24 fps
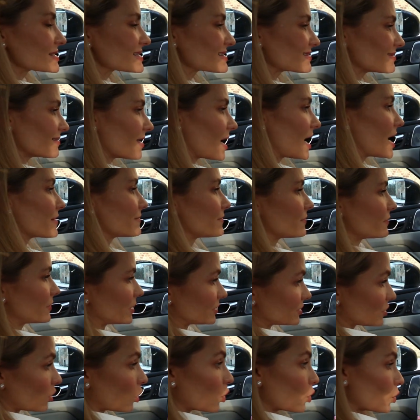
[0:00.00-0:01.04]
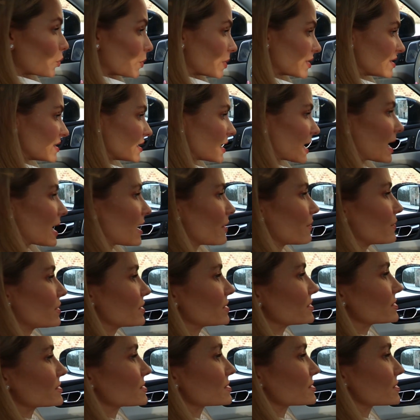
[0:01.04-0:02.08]
is live. You've got the opening
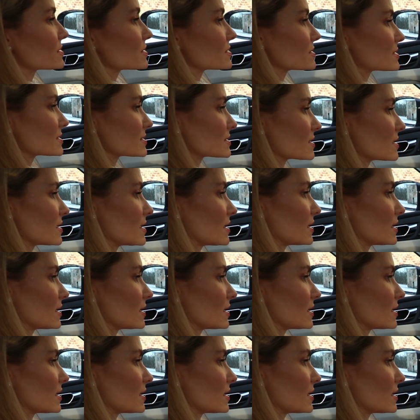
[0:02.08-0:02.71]
hours. It's,